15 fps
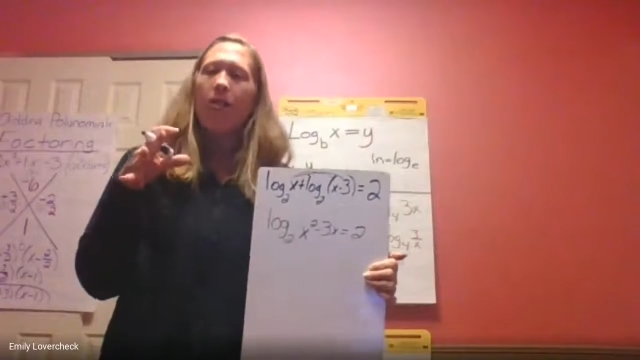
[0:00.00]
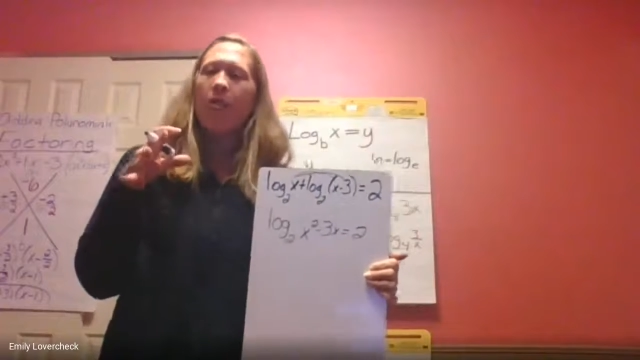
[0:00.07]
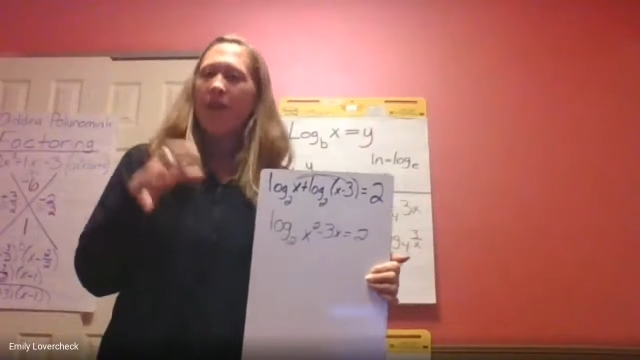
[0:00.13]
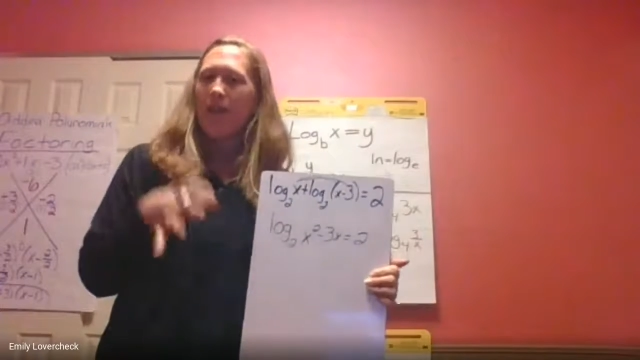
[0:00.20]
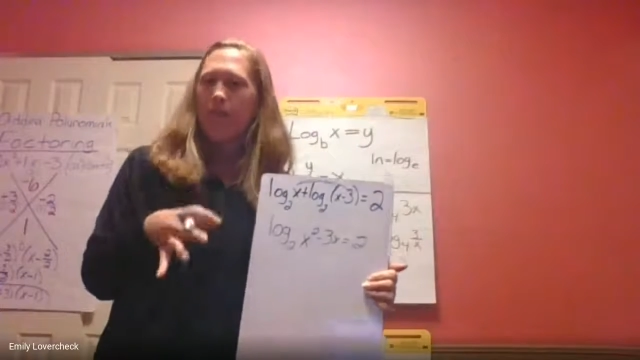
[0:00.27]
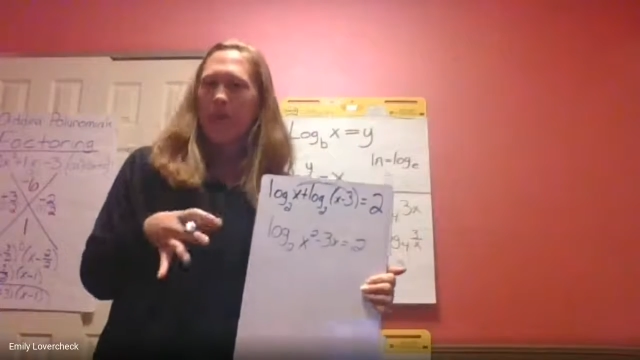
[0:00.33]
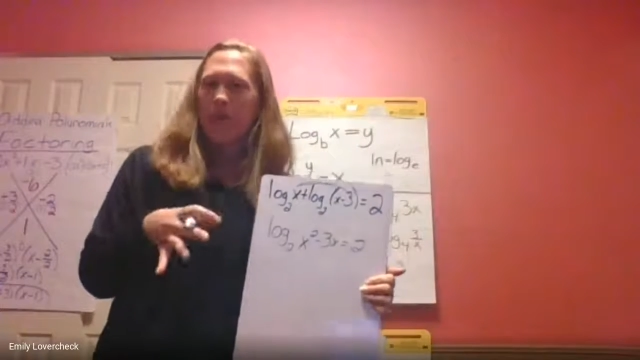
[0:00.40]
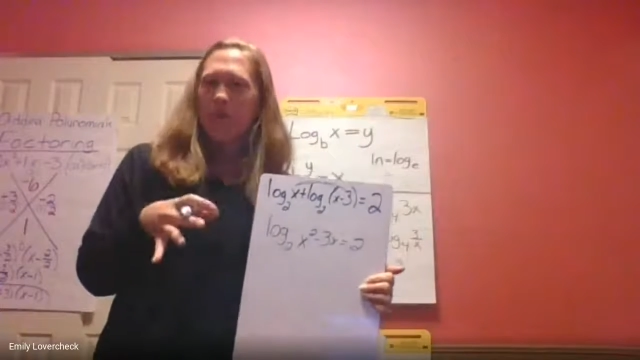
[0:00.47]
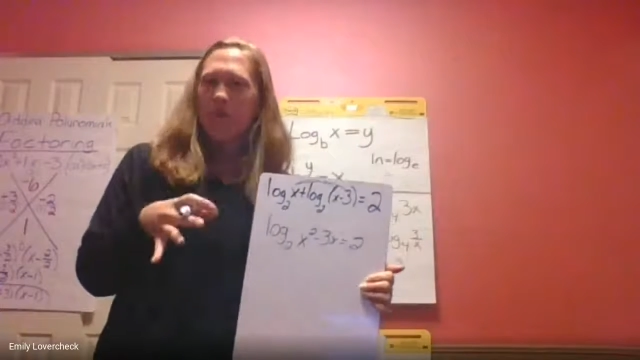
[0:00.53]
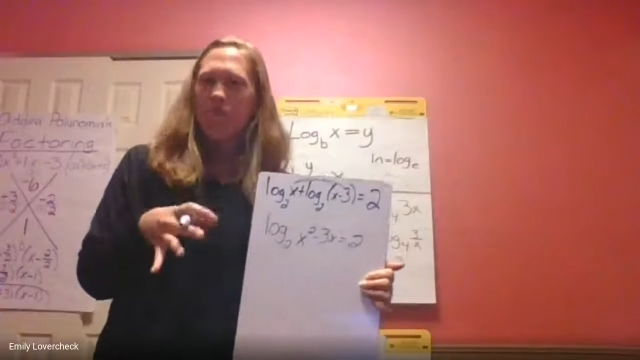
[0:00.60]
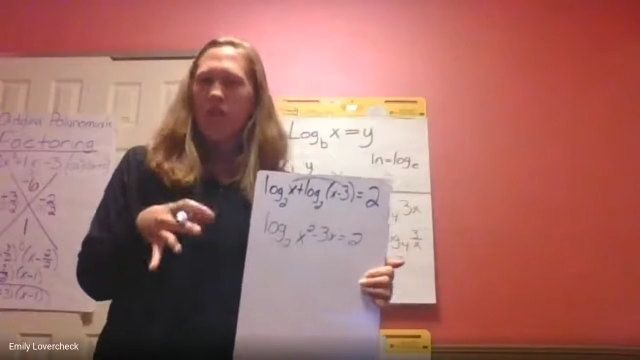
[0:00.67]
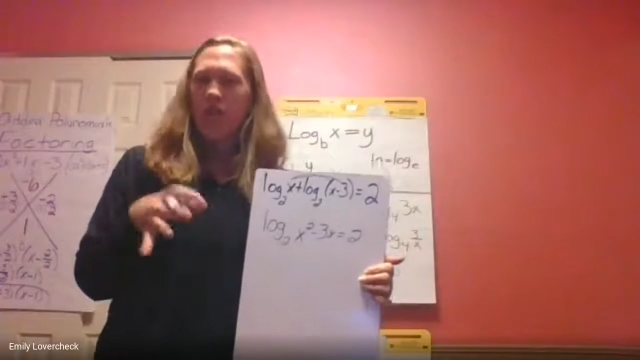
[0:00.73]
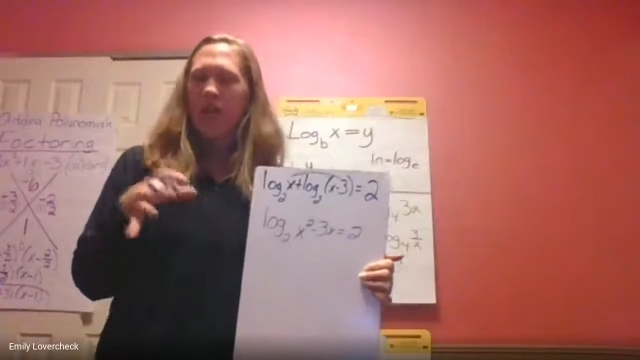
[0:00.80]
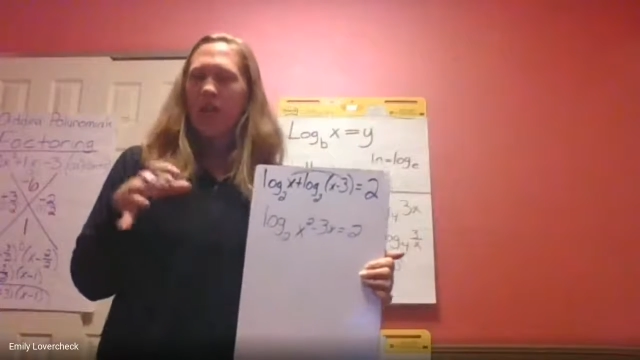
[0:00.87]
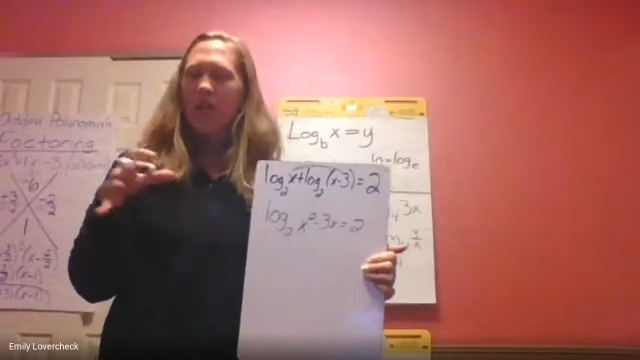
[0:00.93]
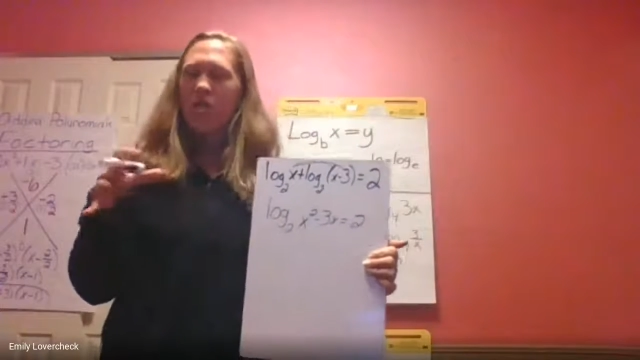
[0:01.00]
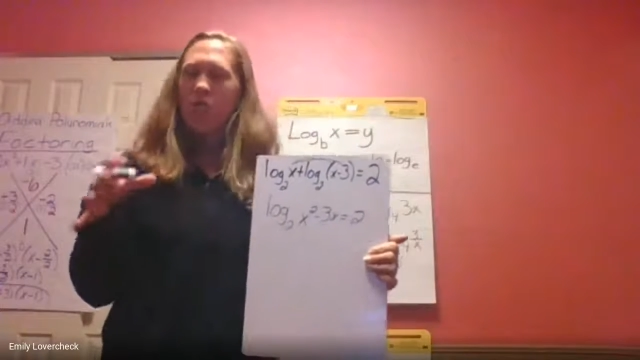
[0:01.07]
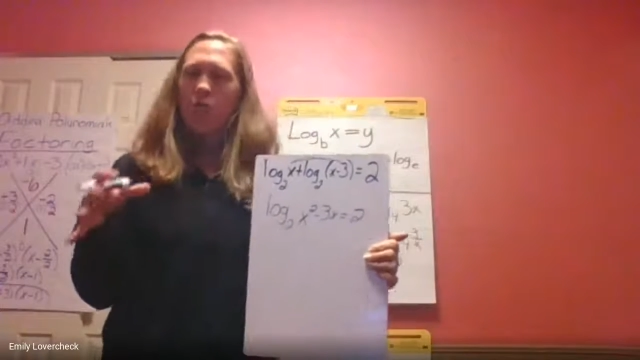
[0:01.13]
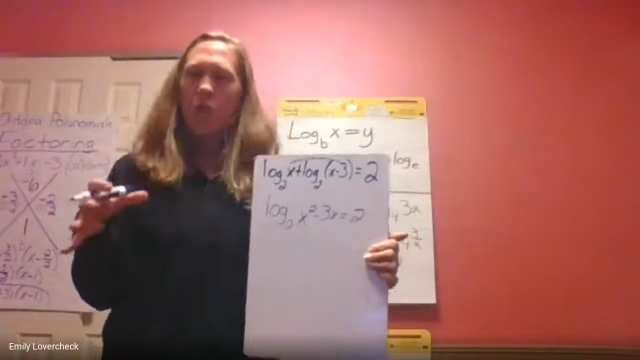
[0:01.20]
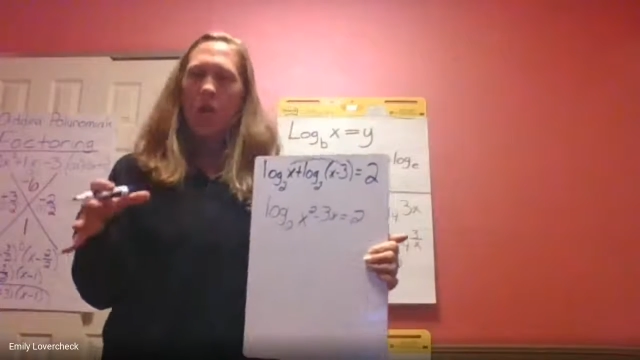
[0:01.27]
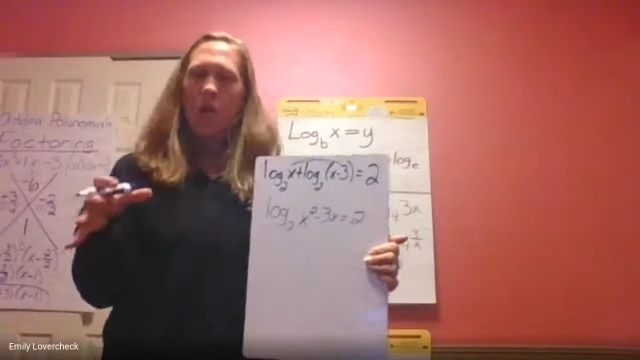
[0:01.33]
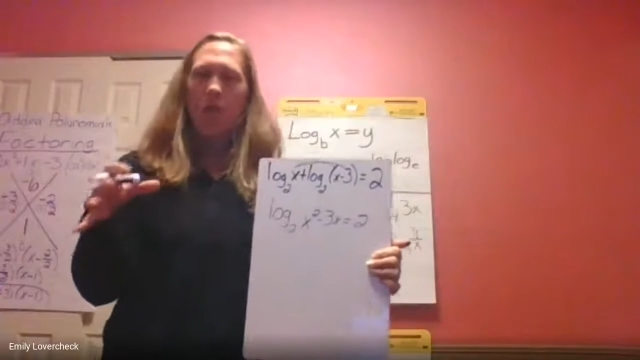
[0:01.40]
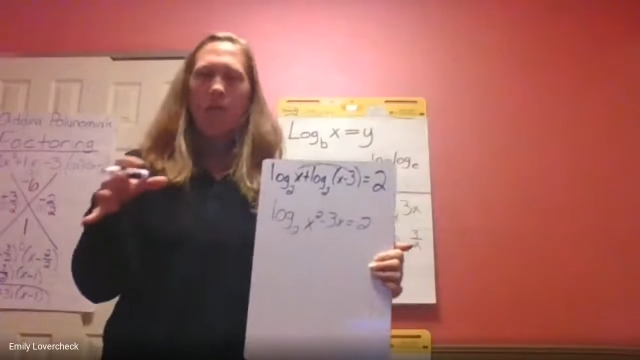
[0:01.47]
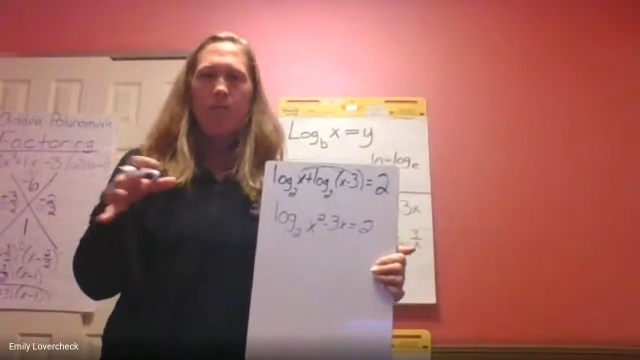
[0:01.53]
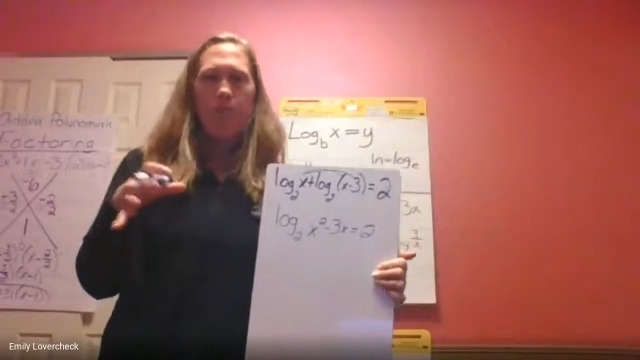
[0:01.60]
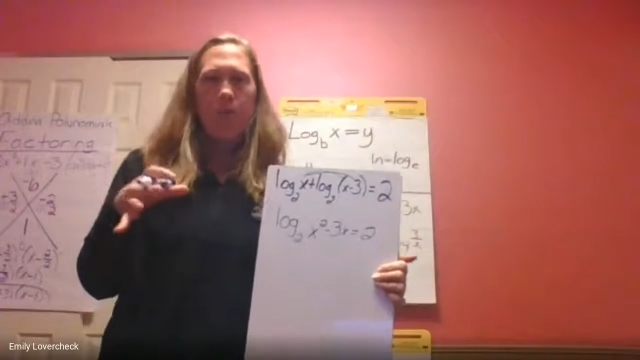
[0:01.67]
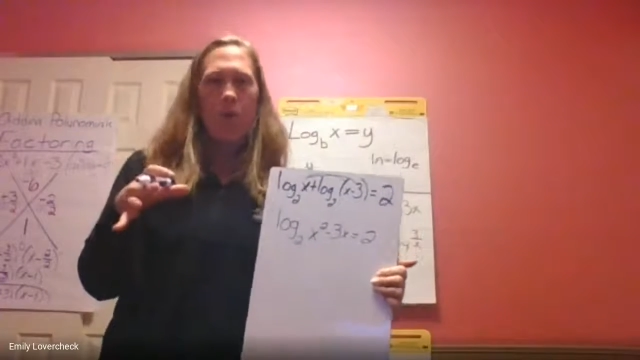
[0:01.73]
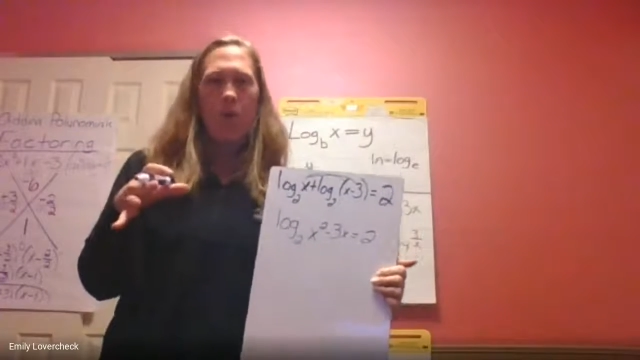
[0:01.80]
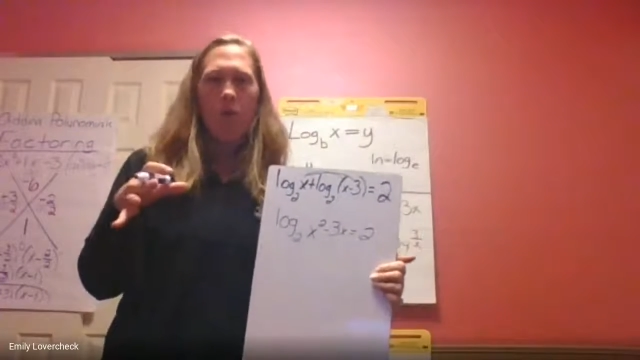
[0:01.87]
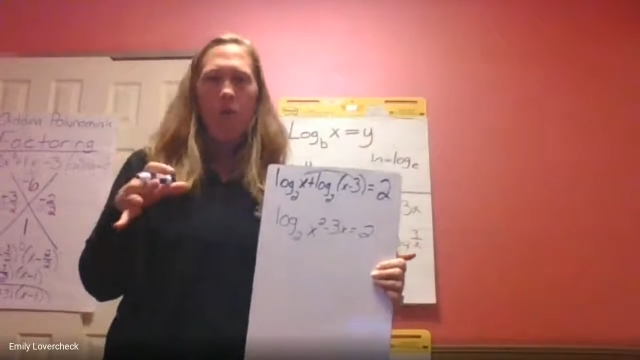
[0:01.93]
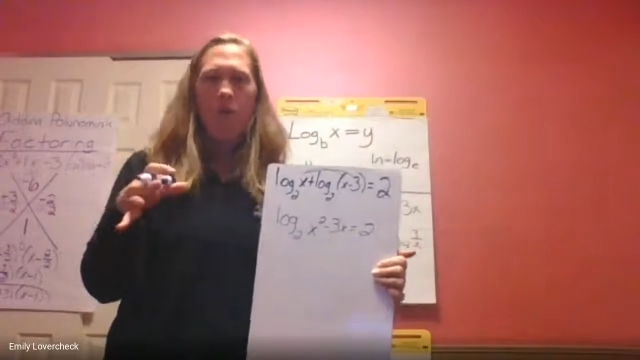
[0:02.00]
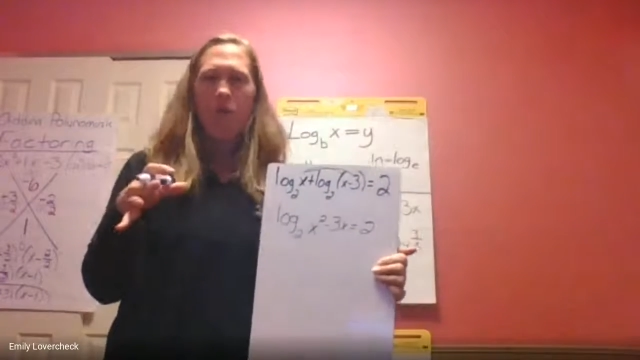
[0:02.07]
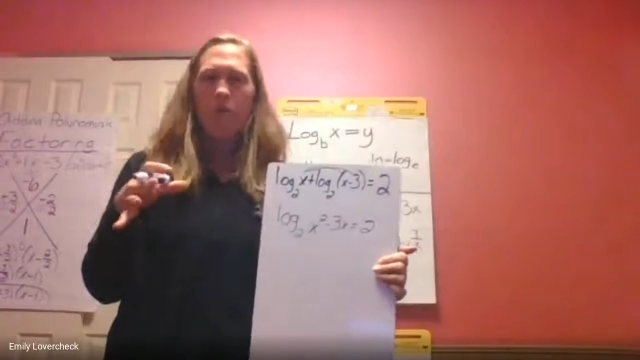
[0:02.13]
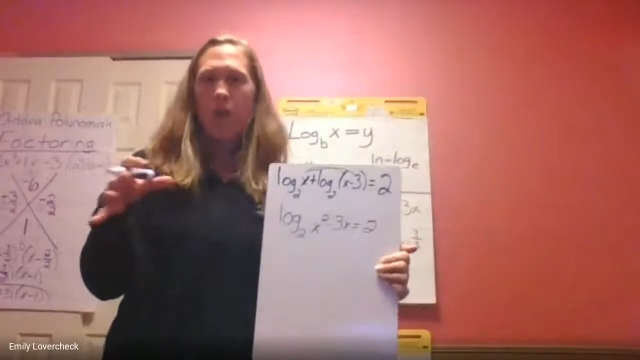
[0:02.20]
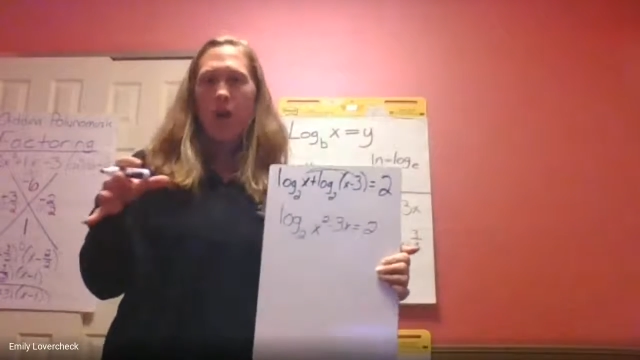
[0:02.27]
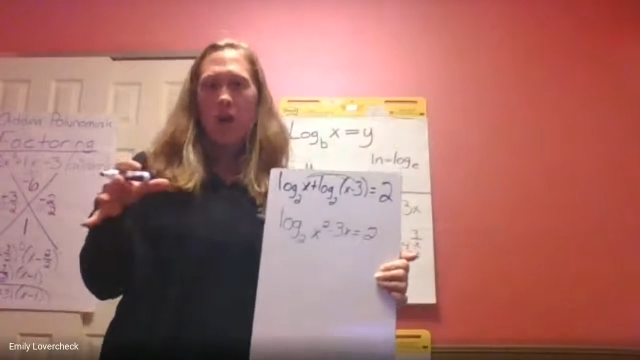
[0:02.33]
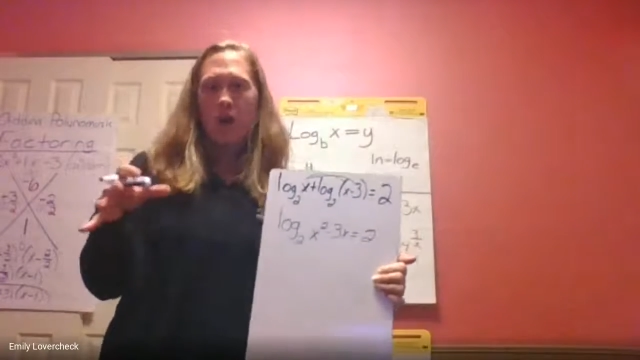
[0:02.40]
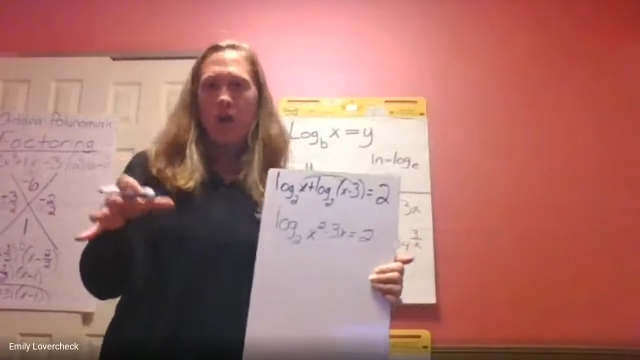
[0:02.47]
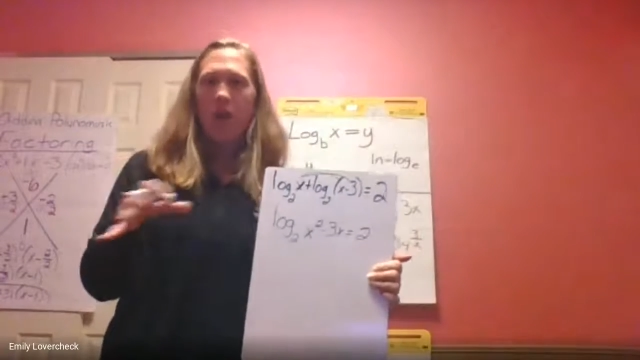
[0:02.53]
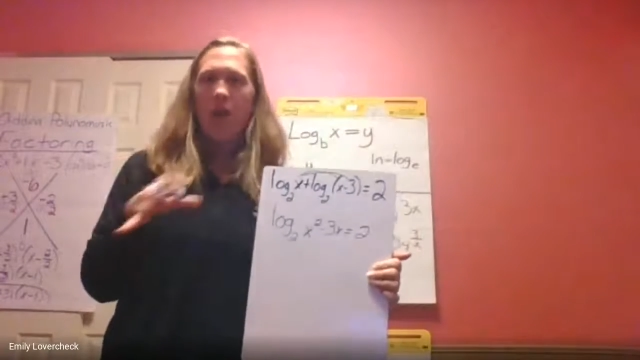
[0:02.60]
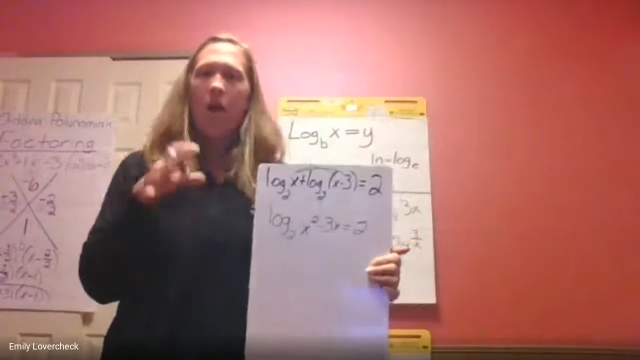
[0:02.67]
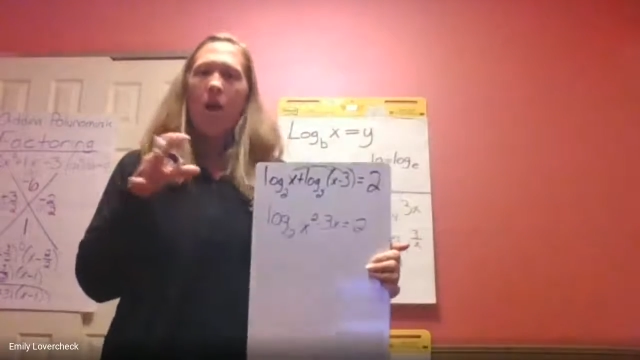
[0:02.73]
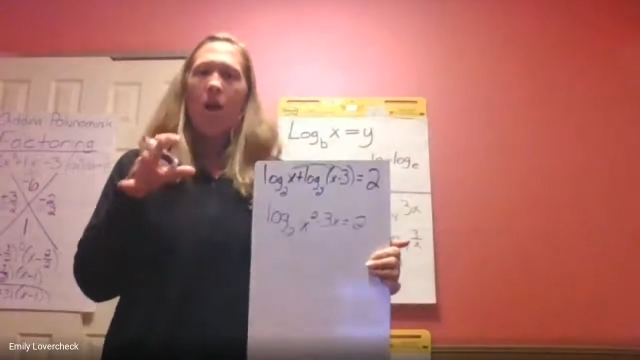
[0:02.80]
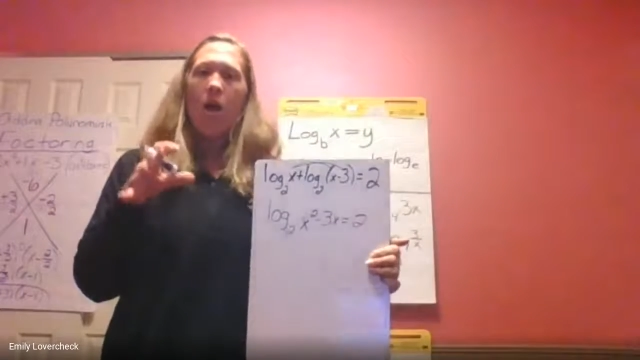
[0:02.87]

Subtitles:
They can be extraneous, 1, both, none.